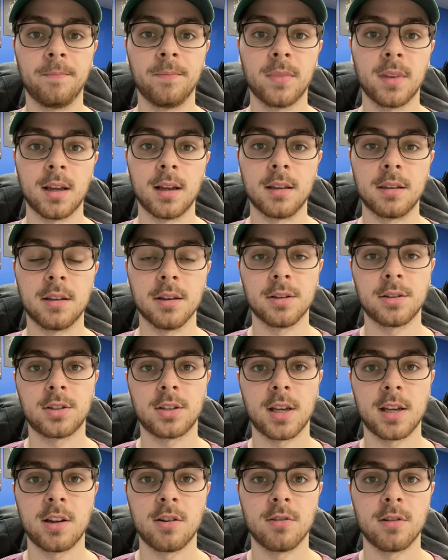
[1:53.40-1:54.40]
it does
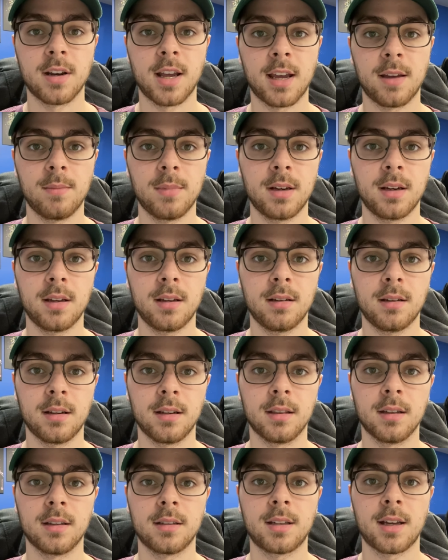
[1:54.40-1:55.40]
say your name in it,
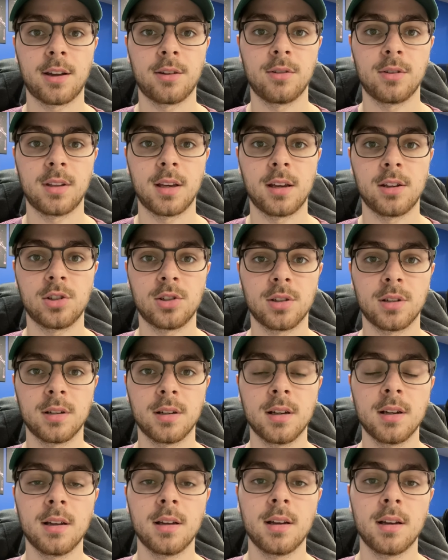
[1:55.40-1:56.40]
in the
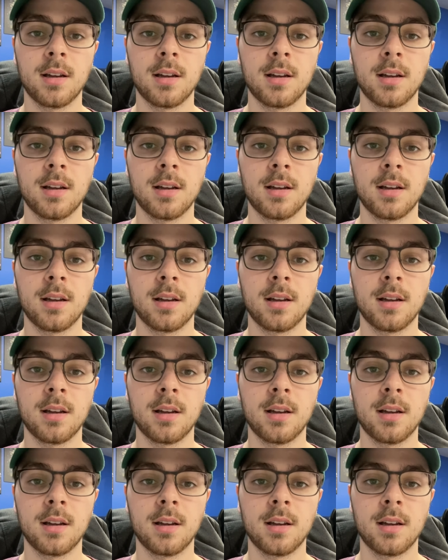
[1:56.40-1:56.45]
salutation,